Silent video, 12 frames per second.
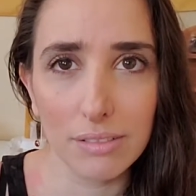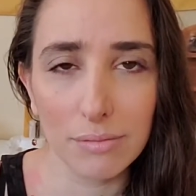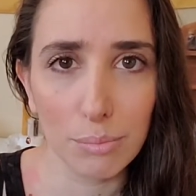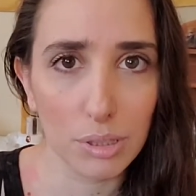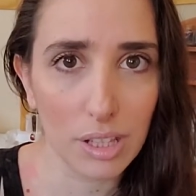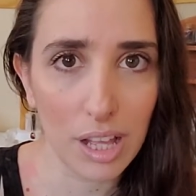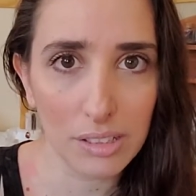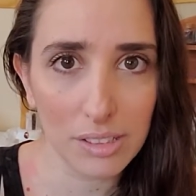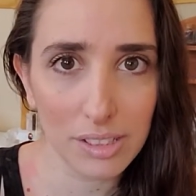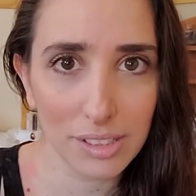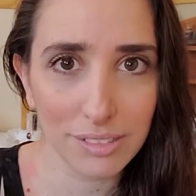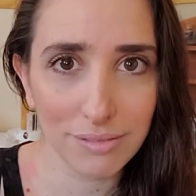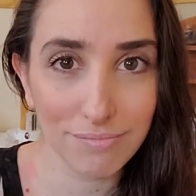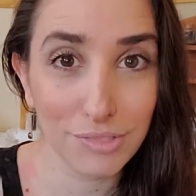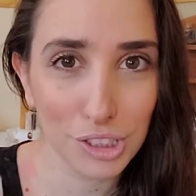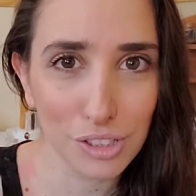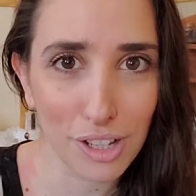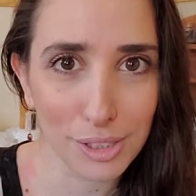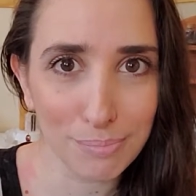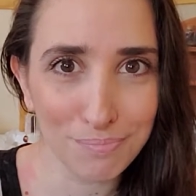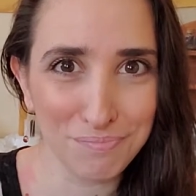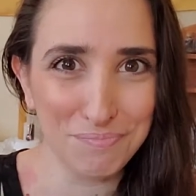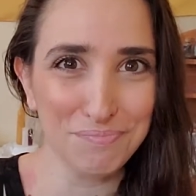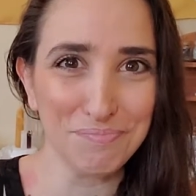burlesque, she's awesome.
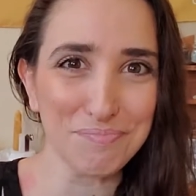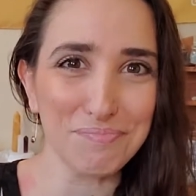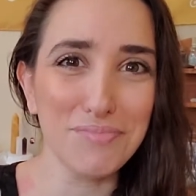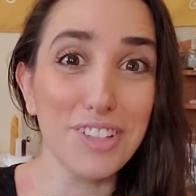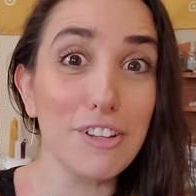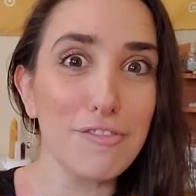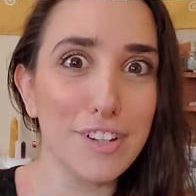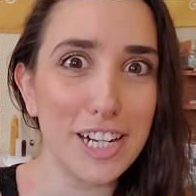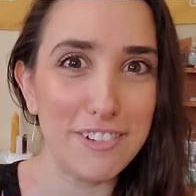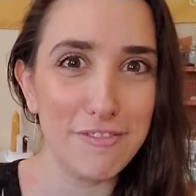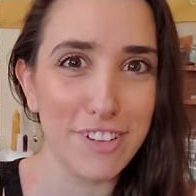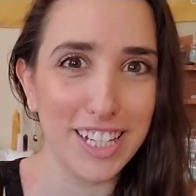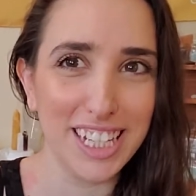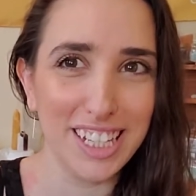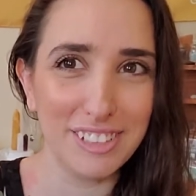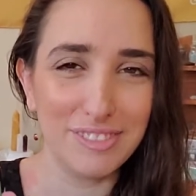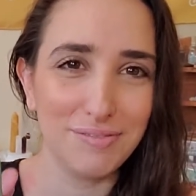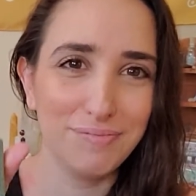Very funny.